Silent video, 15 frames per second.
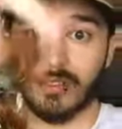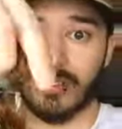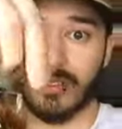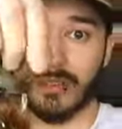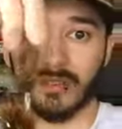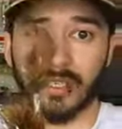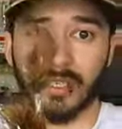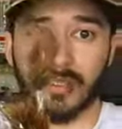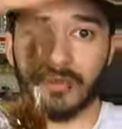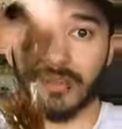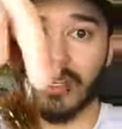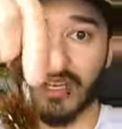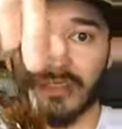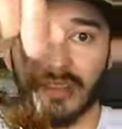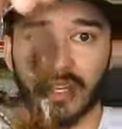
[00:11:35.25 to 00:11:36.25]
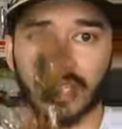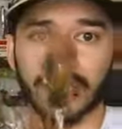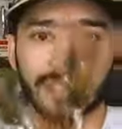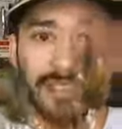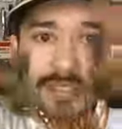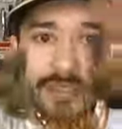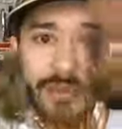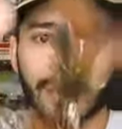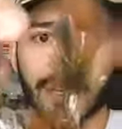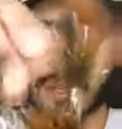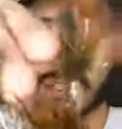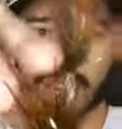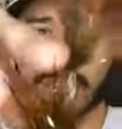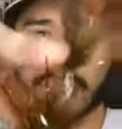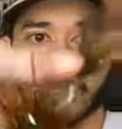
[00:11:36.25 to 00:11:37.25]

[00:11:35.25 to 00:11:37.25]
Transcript: have action in the water.